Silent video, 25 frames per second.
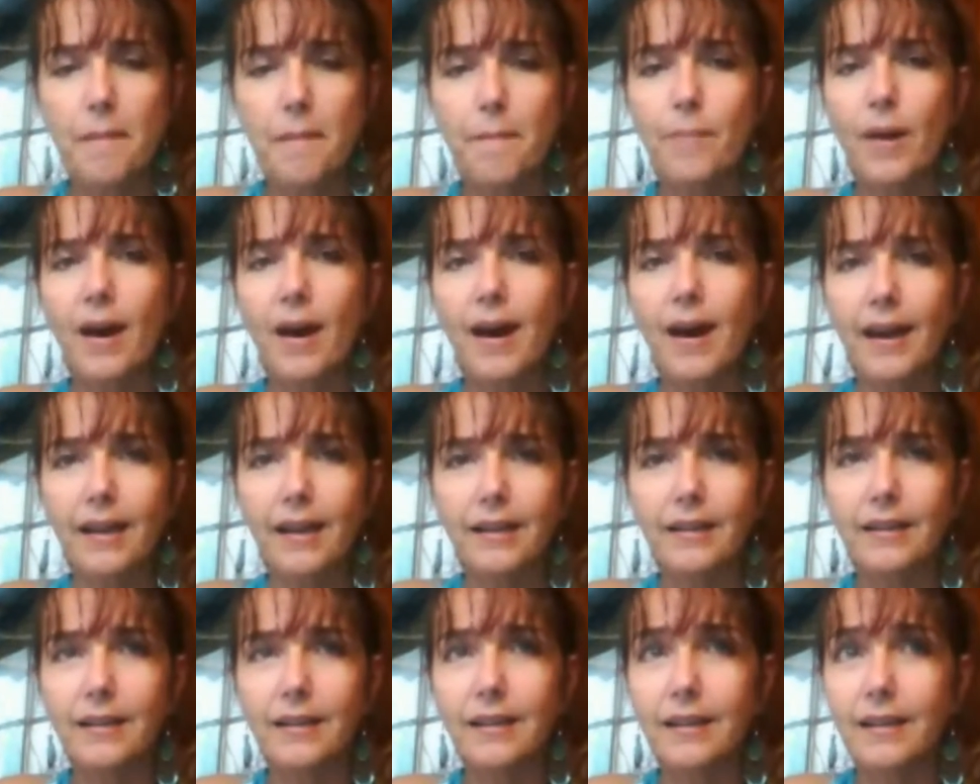but
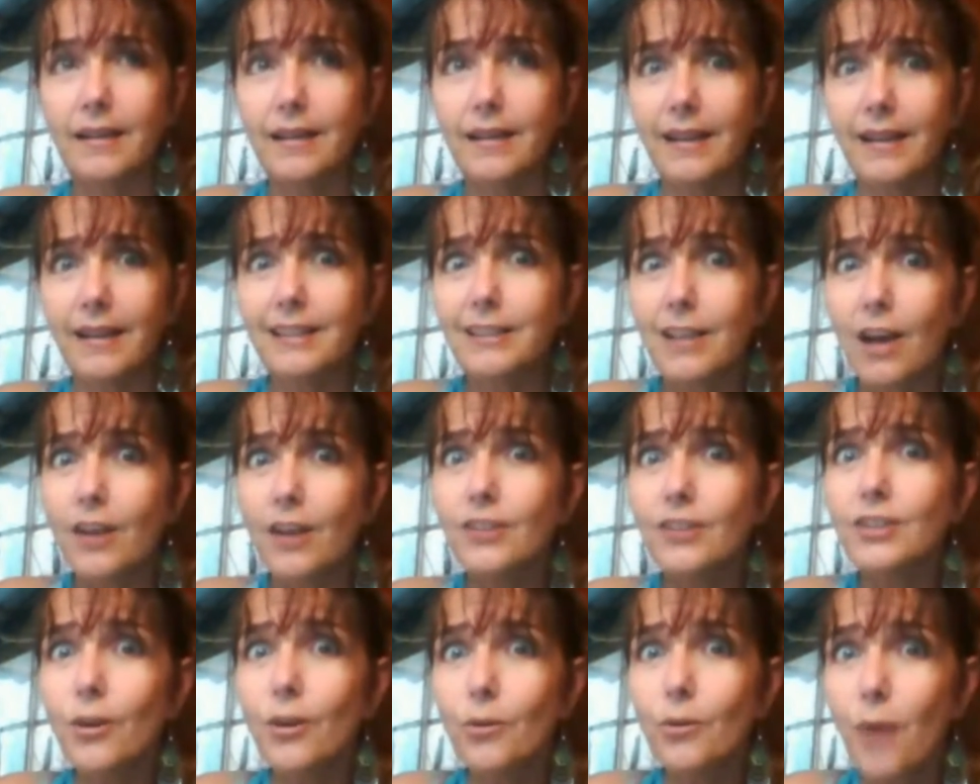it's
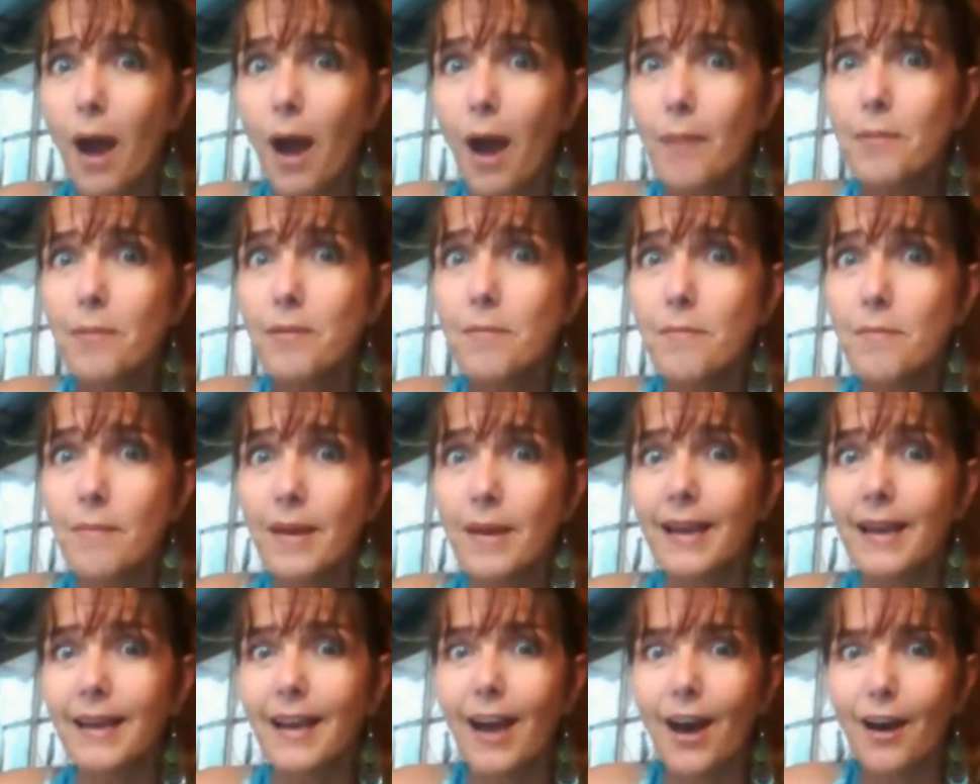also robbing
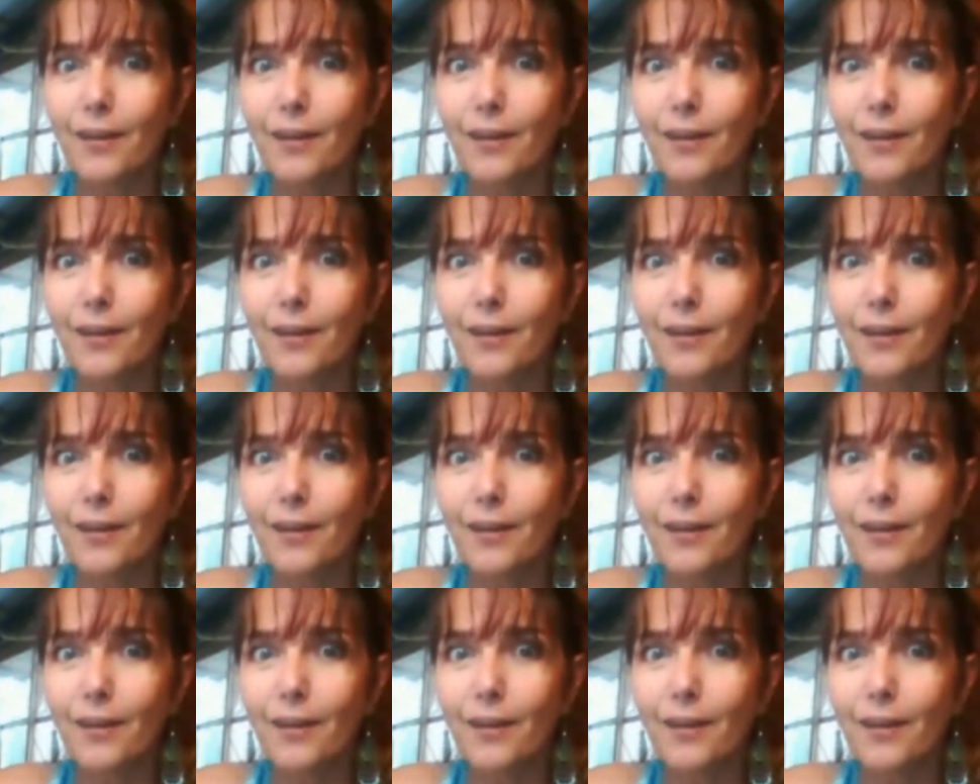me